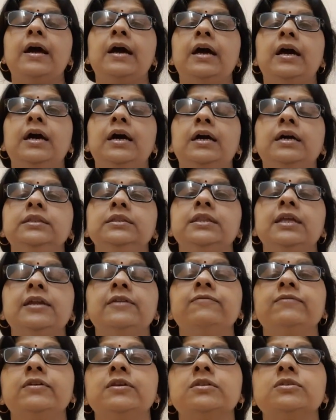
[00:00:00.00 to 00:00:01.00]
And
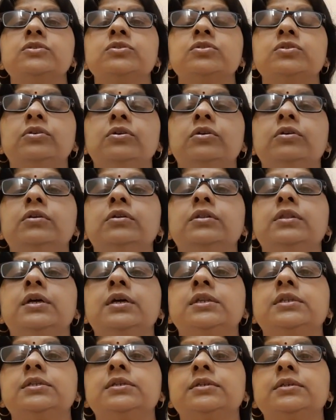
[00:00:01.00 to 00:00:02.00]
then we saw
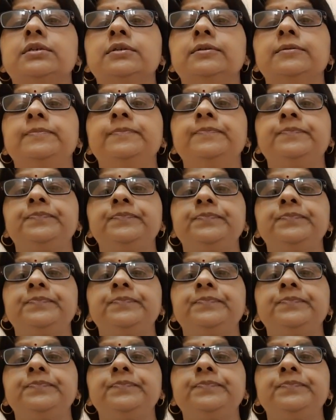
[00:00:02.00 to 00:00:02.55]
that the